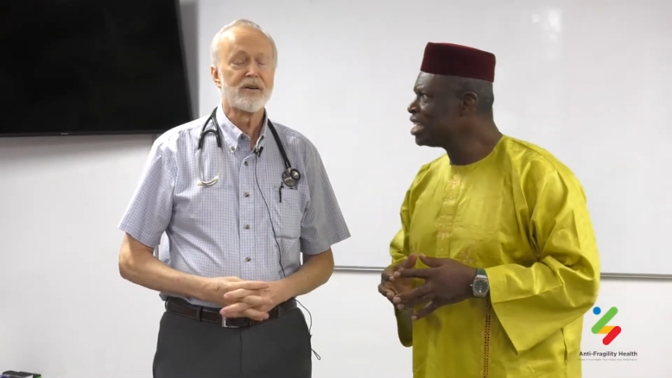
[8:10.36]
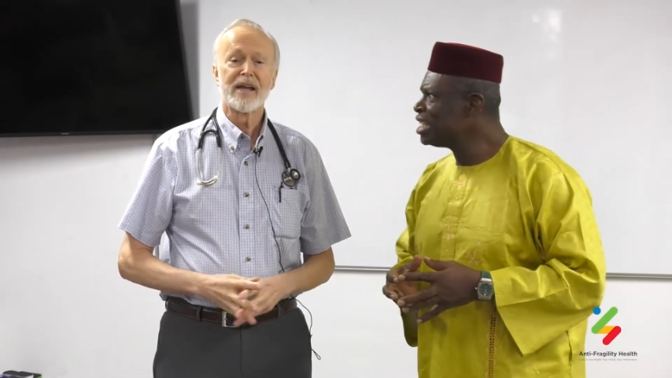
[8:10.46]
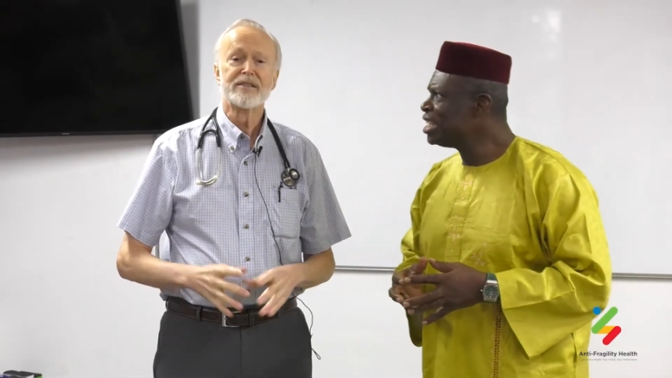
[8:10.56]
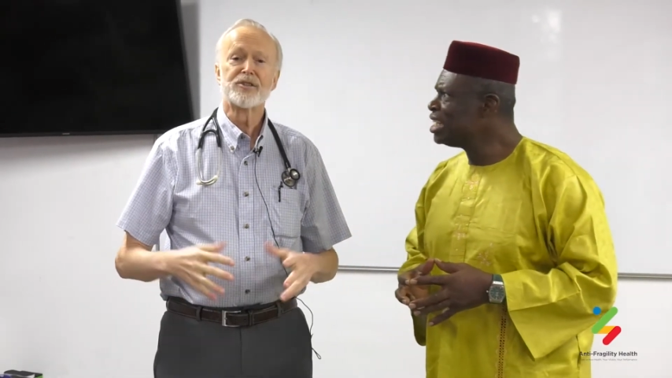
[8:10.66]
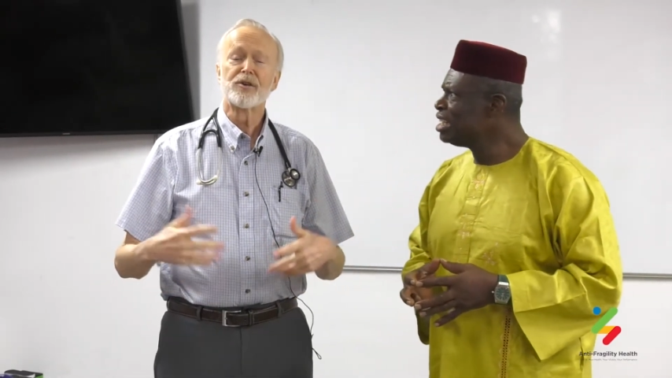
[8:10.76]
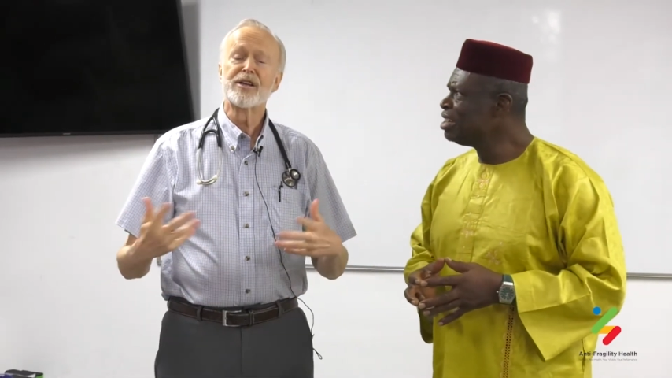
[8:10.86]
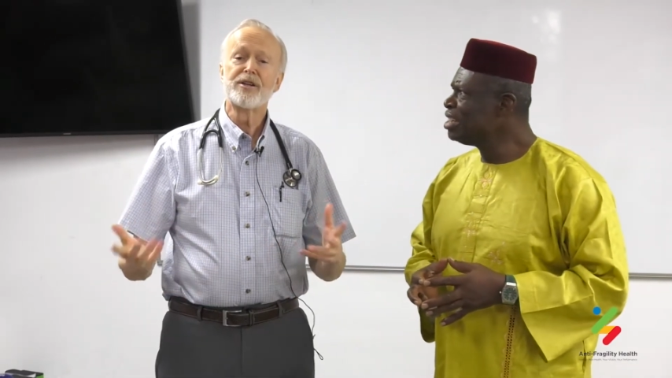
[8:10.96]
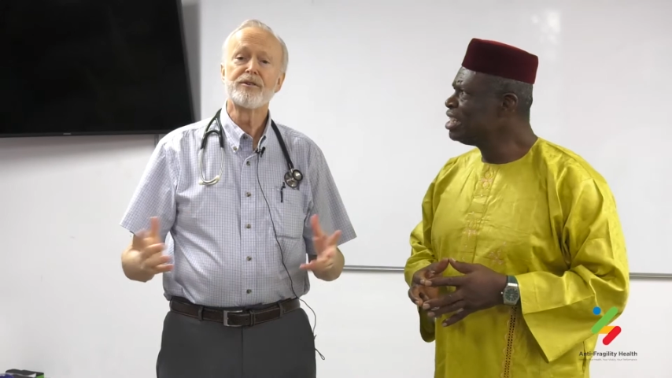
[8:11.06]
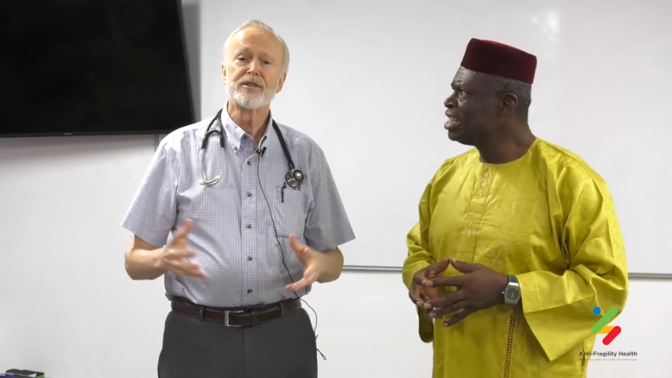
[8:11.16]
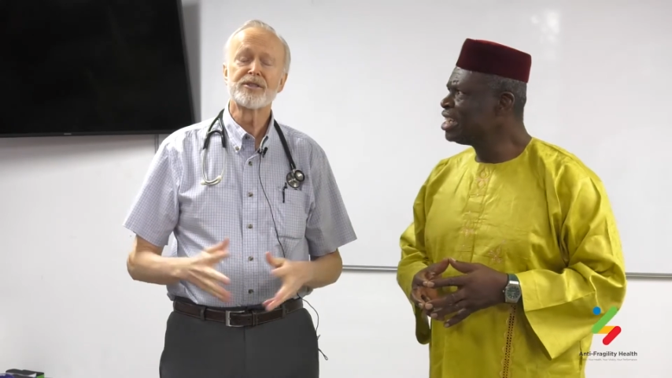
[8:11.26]
Speaker 1: Okay, so
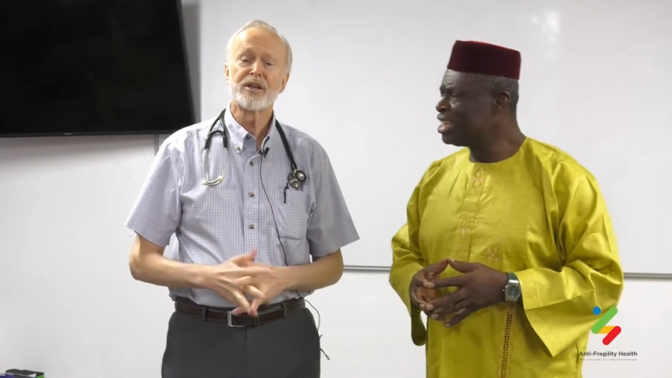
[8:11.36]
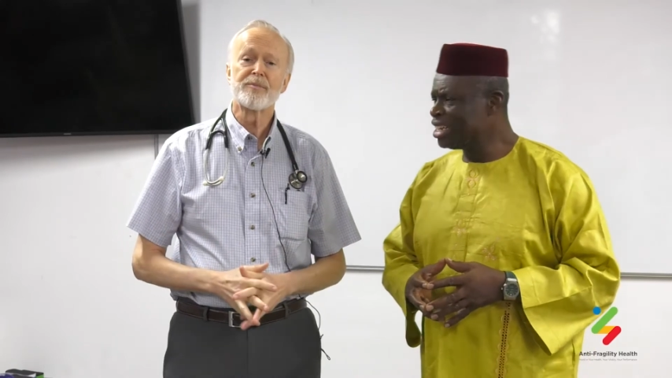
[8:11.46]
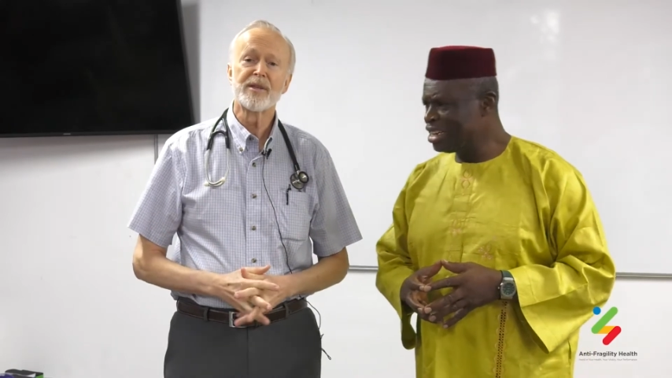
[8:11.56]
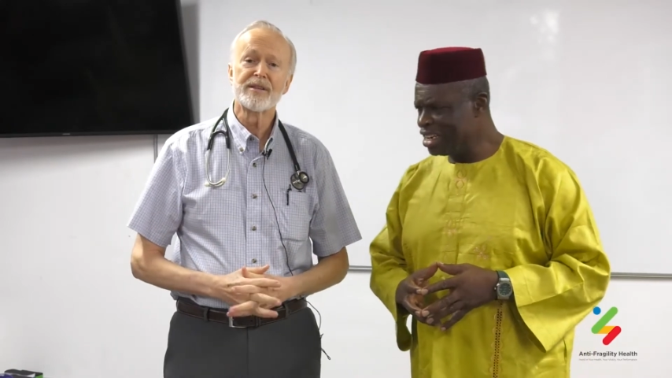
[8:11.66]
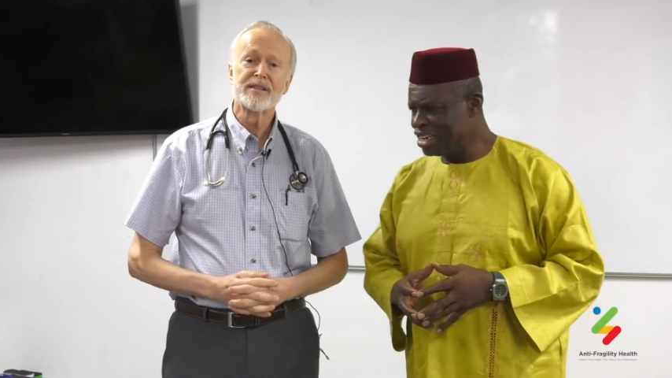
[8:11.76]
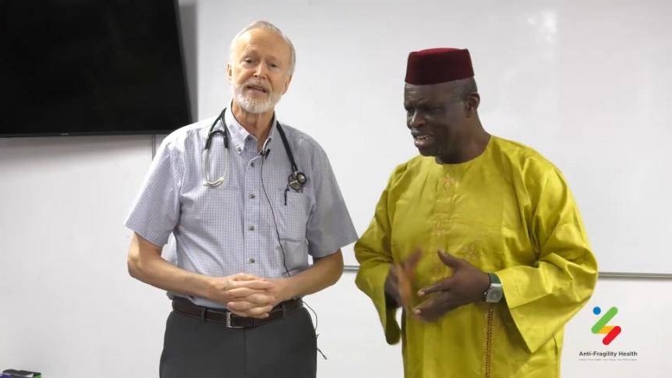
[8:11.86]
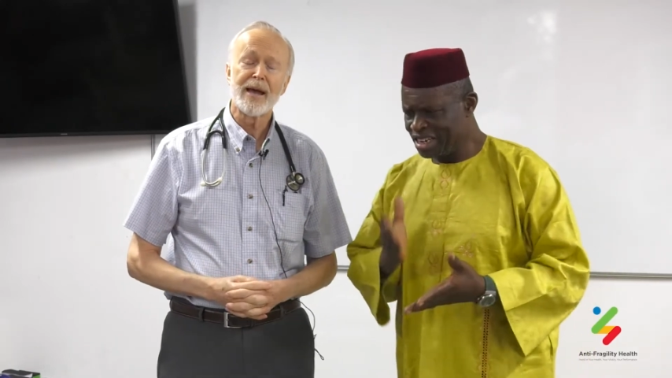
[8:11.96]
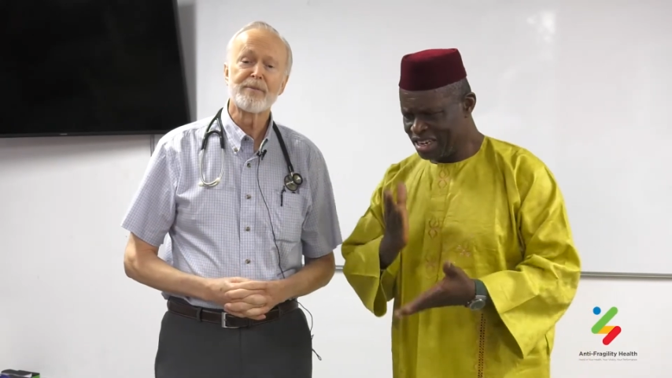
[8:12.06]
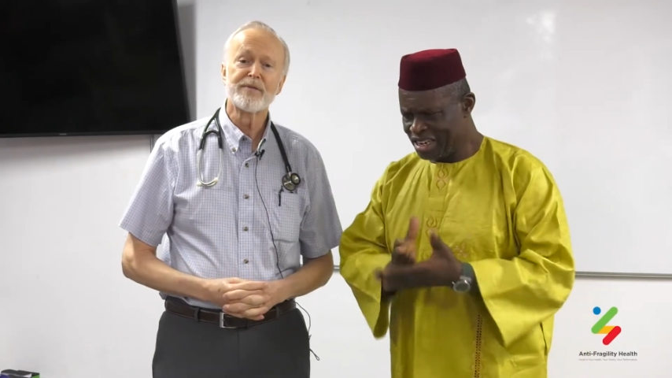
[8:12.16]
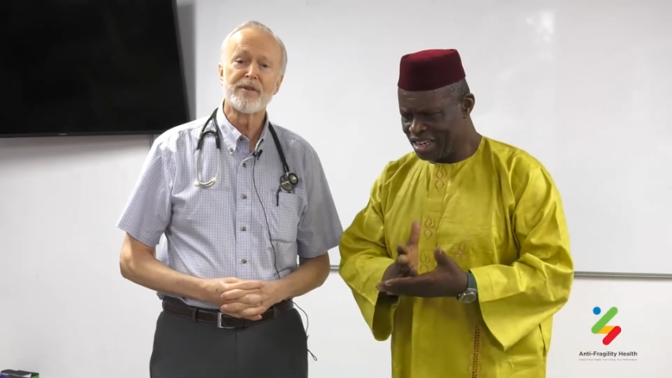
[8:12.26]
acute is something that's
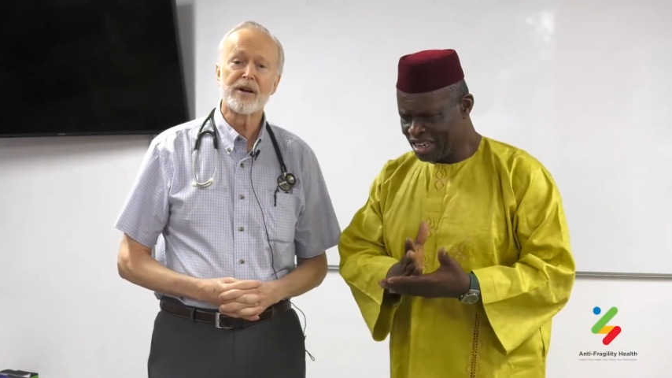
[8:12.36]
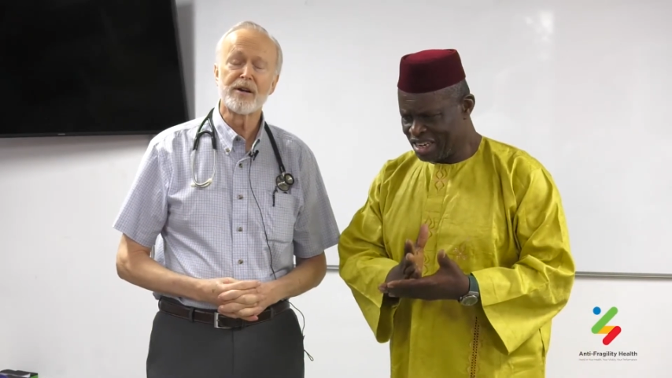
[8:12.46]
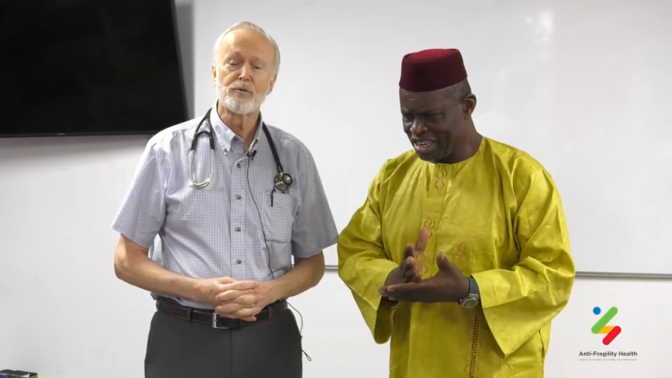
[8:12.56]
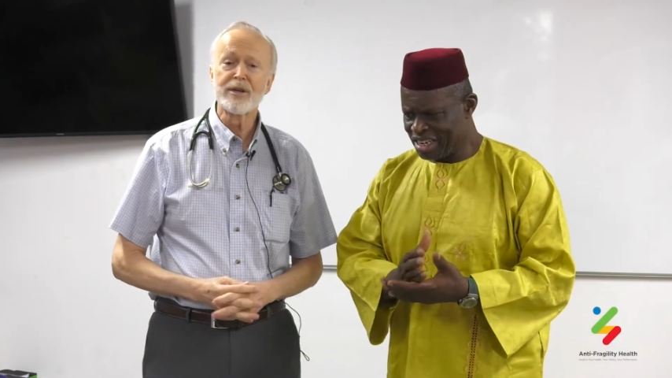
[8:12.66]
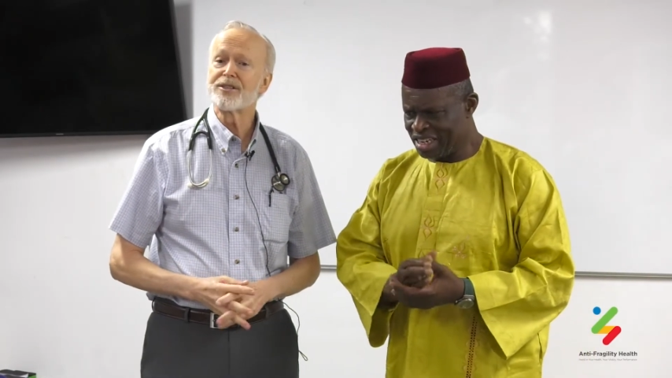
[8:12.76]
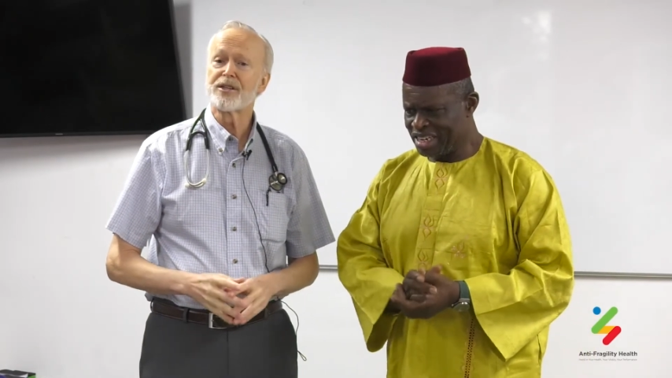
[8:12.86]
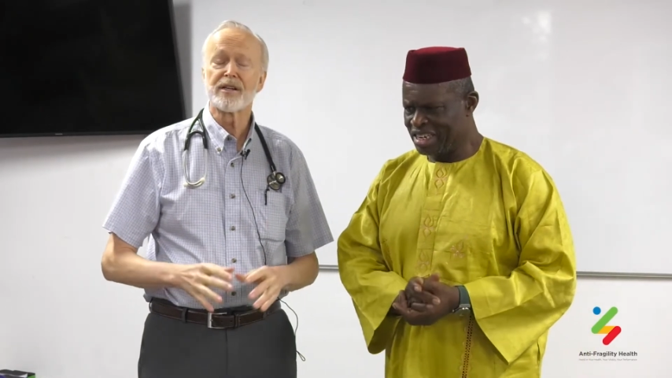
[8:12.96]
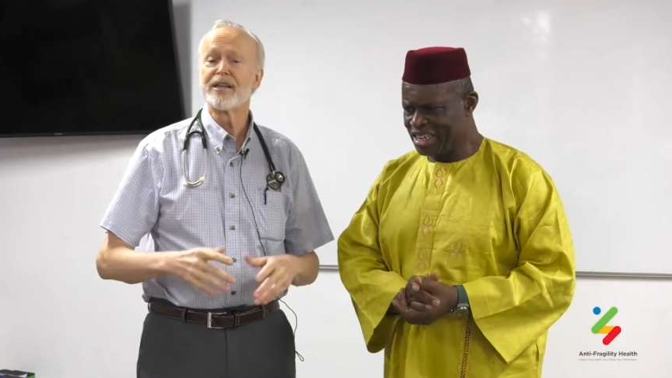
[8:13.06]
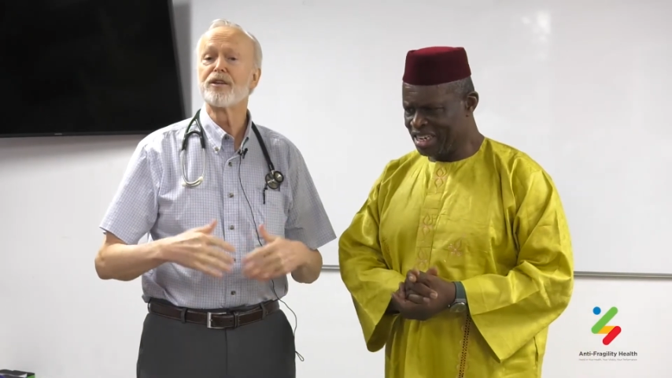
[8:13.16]
happened very recently,